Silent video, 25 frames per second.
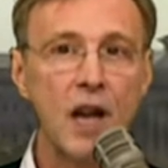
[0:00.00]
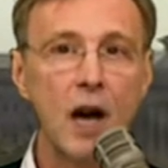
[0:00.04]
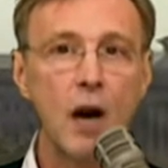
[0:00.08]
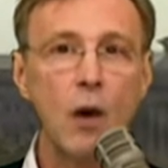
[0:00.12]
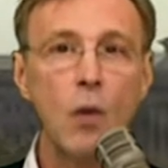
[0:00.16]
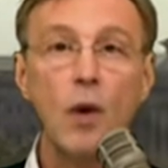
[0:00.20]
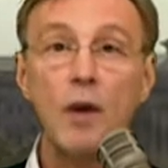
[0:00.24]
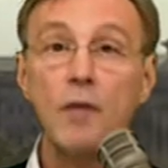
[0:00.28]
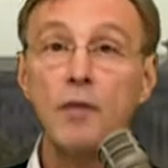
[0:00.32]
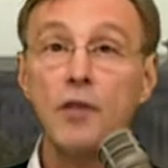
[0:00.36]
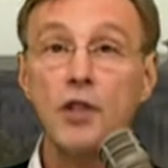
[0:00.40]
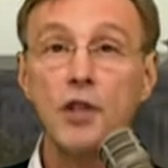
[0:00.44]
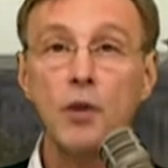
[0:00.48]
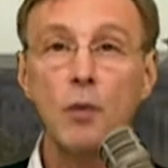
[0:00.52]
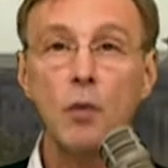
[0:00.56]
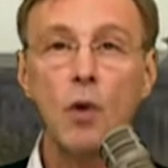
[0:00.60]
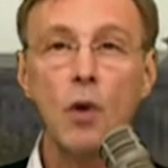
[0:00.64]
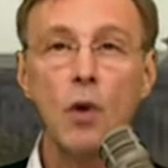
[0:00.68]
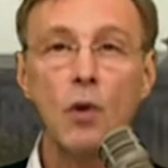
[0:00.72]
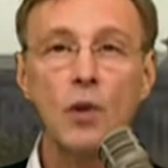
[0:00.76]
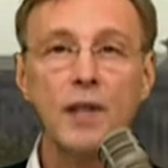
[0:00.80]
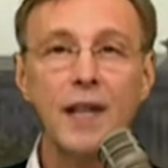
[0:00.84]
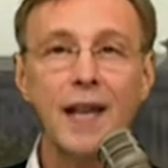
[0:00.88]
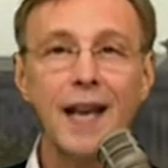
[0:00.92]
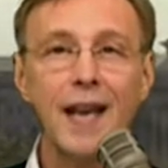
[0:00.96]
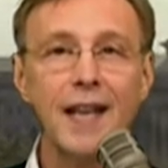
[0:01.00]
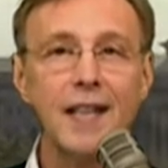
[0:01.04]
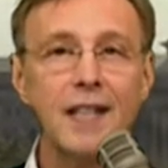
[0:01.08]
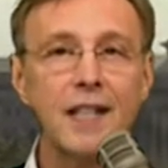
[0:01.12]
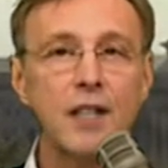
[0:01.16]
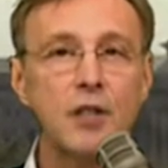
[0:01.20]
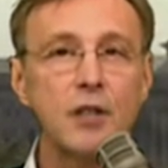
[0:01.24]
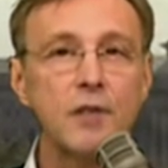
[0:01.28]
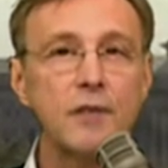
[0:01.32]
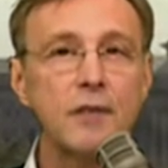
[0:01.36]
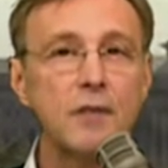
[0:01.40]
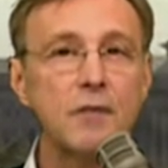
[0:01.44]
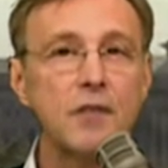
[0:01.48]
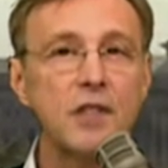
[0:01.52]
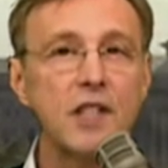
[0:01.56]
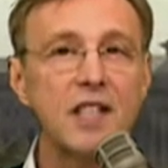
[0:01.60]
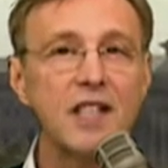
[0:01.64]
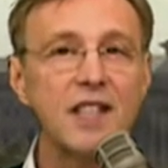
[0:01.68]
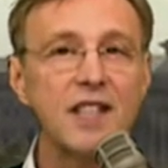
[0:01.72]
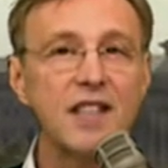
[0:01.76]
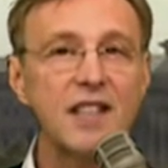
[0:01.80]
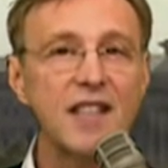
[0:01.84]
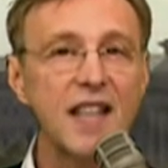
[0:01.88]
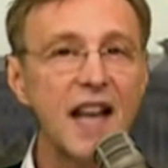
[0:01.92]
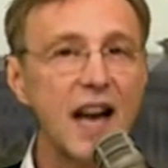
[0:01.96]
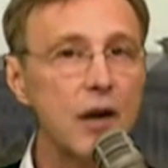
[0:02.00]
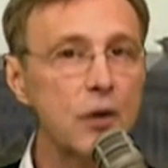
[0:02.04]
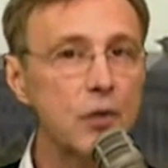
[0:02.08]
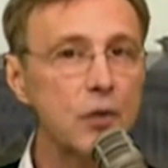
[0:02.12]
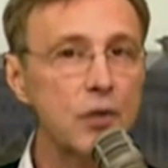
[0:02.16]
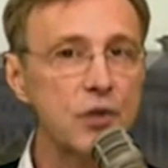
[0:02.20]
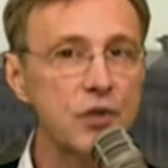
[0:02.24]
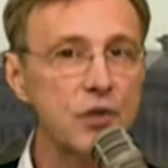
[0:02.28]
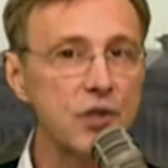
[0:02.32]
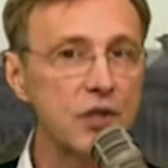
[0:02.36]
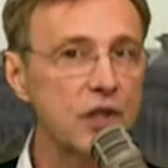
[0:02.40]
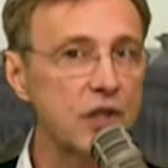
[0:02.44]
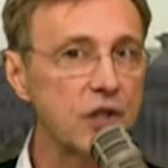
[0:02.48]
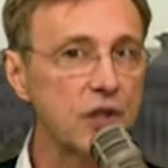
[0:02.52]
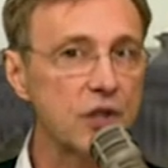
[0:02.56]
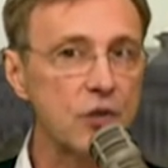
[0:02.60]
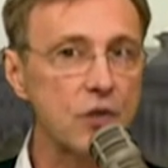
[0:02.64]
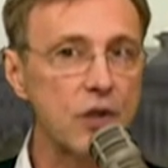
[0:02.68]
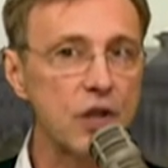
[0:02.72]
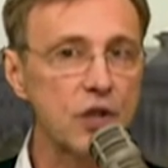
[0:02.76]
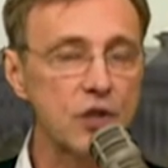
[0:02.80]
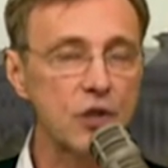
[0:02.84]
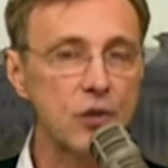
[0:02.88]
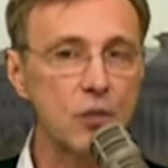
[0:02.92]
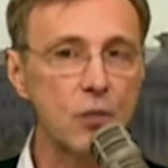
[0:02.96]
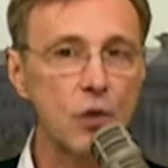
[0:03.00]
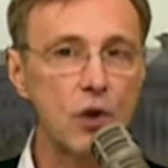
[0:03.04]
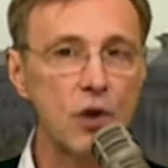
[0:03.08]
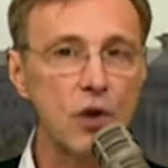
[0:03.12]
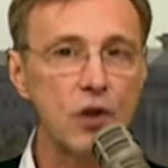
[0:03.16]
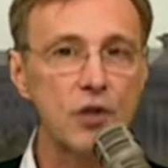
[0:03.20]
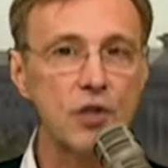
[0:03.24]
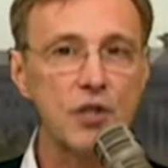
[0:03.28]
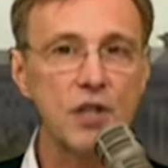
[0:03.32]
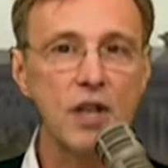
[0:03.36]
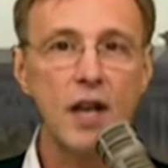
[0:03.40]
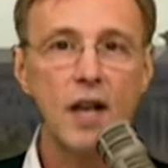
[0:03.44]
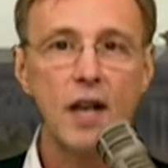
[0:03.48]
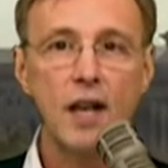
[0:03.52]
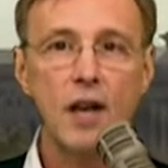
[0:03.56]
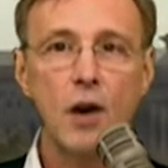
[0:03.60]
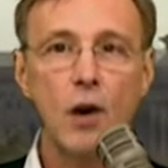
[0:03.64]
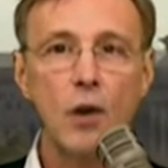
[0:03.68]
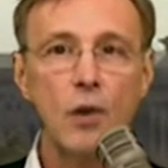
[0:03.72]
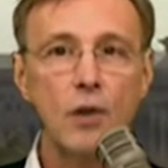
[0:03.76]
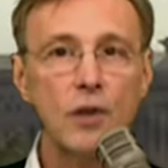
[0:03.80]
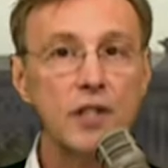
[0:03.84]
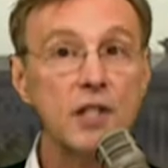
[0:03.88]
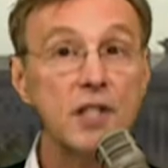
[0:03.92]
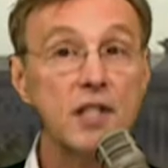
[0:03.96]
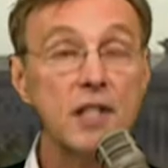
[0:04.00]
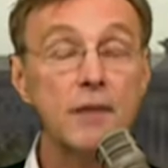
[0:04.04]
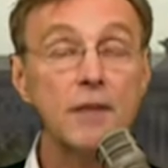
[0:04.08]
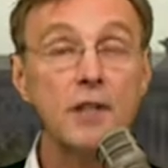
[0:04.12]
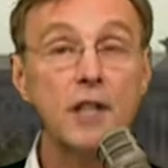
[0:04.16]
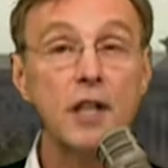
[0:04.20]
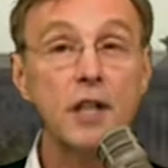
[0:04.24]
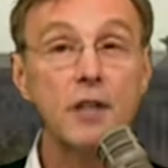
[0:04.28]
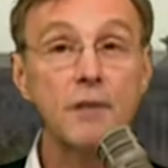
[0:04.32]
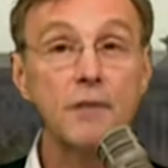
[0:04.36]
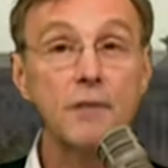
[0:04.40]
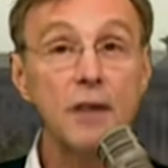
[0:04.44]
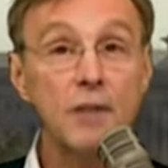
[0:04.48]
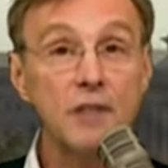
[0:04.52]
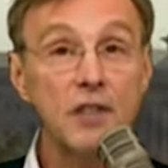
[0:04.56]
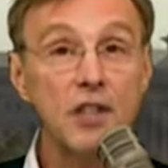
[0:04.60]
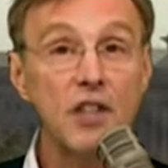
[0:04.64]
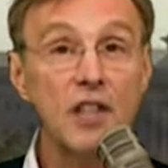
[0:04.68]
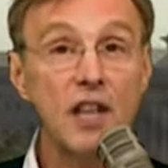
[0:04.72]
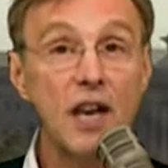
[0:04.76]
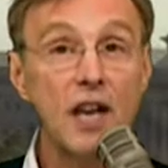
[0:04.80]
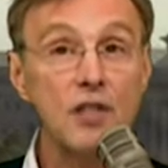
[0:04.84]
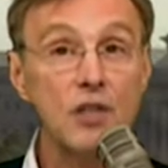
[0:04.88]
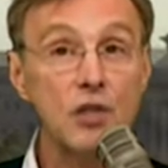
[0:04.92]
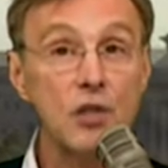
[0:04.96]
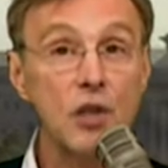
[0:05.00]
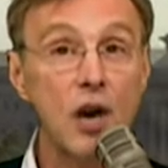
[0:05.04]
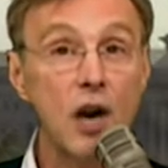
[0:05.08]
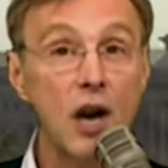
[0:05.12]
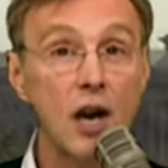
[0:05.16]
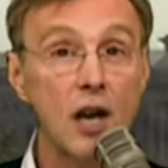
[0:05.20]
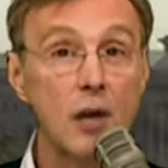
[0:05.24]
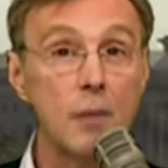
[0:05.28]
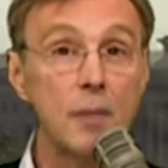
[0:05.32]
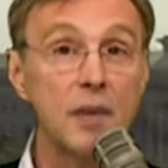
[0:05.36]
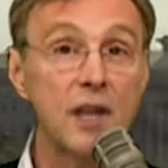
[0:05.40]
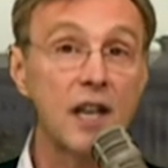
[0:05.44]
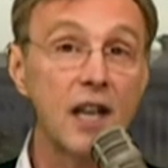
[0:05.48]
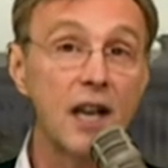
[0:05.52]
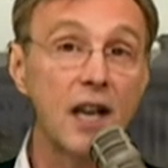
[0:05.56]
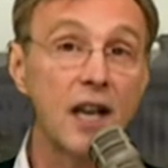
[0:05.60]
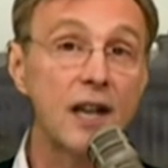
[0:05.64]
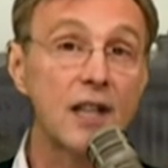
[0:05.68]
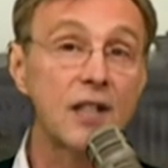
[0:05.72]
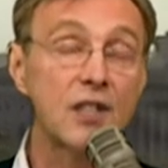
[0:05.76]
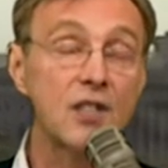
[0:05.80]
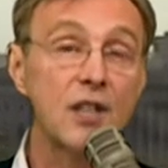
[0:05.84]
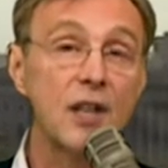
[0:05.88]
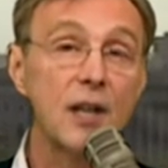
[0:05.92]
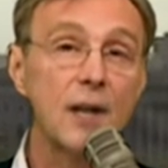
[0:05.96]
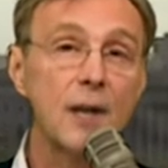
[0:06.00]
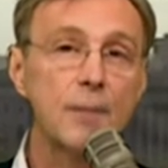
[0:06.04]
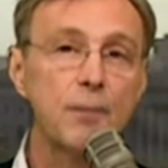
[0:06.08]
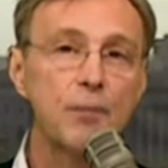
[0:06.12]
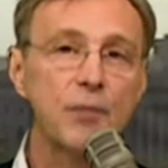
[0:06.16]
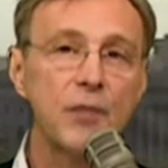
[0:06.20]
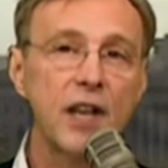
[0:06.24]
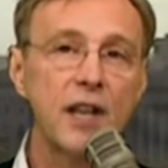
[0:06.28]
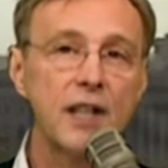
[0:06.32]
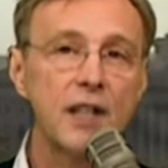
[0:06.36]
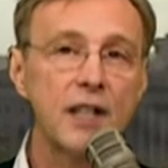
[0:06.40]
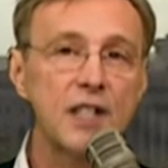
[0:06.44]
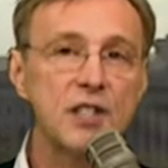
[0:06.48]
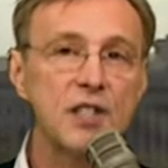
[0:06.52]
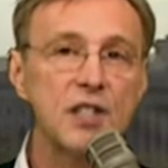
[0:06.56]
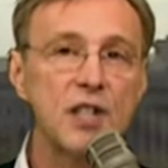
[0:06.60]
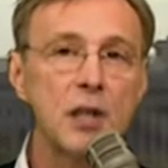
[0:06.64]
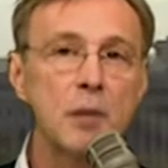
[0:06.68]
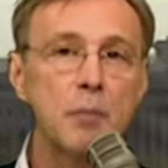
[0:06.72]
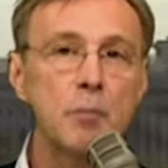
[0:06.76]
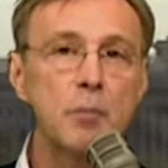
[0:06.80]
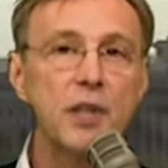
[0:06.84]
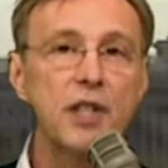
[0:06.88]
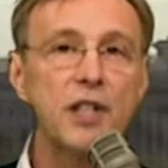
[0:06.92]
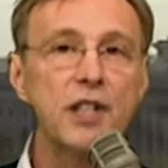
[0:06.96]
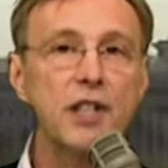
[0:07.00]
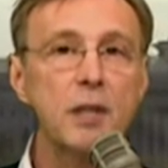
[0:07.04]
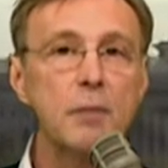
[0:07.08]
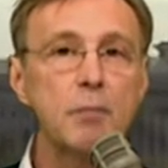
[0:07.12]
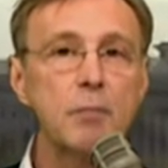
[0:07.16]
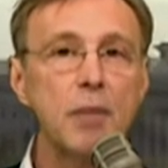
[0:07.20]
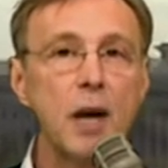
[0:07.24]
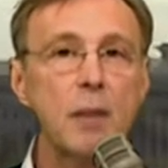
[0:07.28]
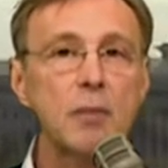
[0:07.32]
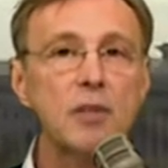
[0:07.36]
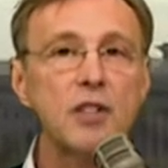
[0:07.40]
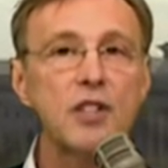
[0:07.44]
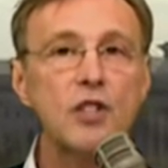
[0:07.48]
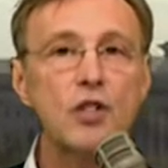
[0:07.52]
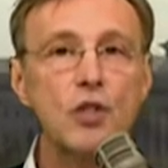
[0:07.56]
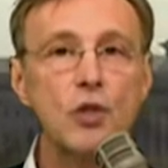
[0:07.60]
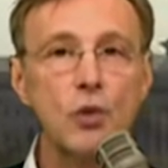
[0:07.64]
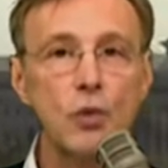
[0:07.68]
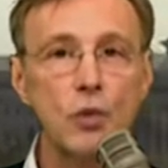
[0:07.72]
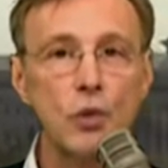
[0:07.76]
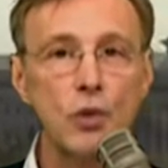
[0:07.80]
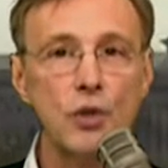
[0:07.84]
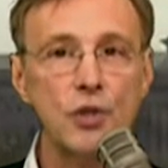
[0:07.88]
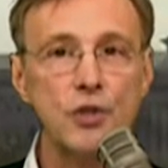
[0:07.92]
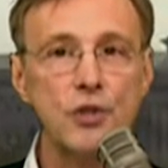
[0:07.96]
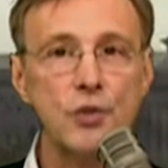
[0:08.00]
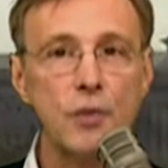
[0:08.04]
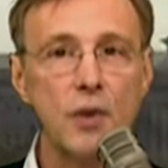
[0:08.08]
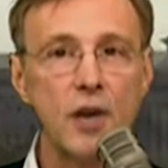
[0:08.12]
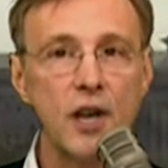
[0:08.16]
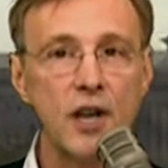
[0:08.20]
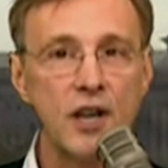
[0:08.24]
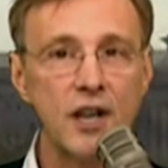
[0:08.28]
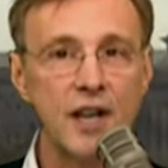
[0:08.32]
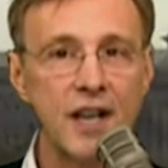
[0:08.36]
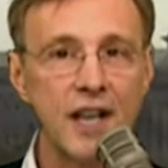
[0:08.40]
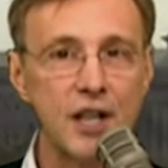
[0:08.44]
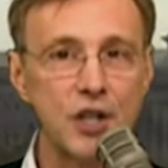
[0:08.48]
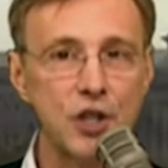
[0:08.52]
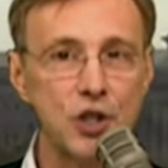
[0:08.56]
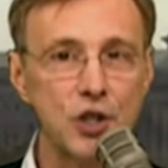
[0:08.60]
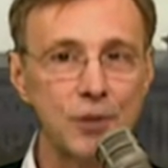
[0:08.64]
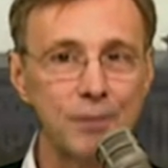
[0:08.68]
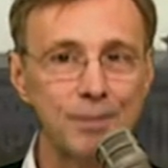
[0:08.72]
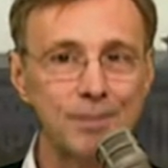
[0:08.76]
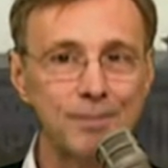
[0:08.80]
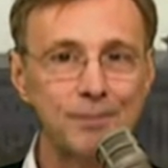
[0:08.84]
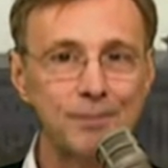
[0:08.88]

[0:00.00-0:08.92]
However, there were only 815,000 construction workers, only 750,000 auto mechanics, and less than a million public schools throughout our nation.